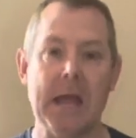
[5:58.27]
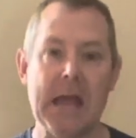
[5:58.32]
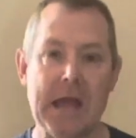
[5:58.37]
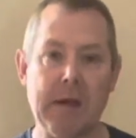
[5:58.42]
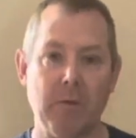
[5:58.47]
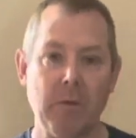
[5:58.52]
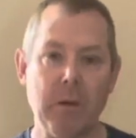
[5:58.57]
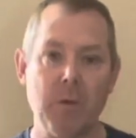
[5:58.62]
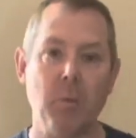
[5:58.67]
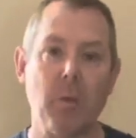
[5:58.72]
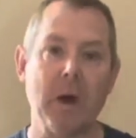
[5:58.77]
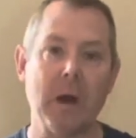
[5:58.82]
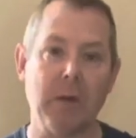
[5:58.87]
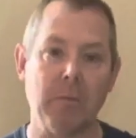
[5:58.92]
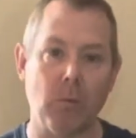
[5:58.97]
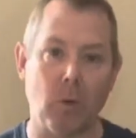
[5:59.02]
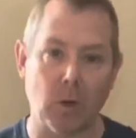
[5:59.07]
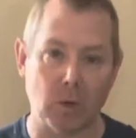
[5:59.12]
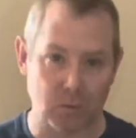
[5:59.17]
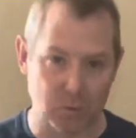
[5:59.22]
And we want a
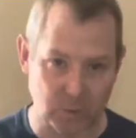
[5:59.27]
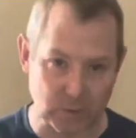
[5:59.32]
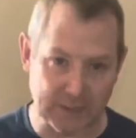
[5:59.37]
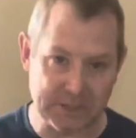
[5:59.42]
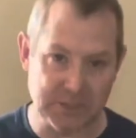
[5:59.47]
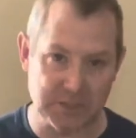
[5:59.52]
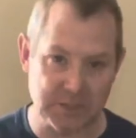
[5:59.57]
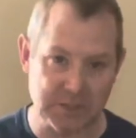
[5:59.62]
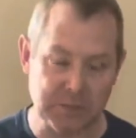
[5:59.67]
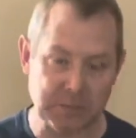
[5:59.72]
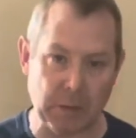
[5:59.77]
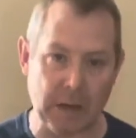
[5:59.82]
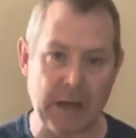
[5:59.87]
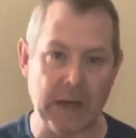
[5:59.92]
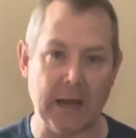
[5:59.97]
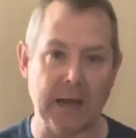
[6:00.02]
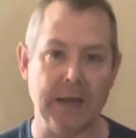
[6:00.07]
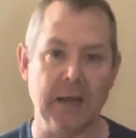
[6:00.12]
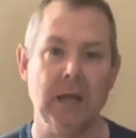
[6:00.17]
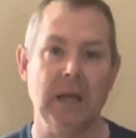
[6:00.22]
more rigid
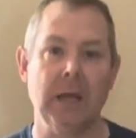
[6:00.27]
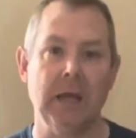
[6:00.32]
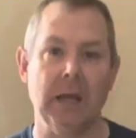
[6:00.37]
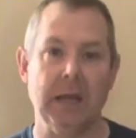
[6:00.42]
spine.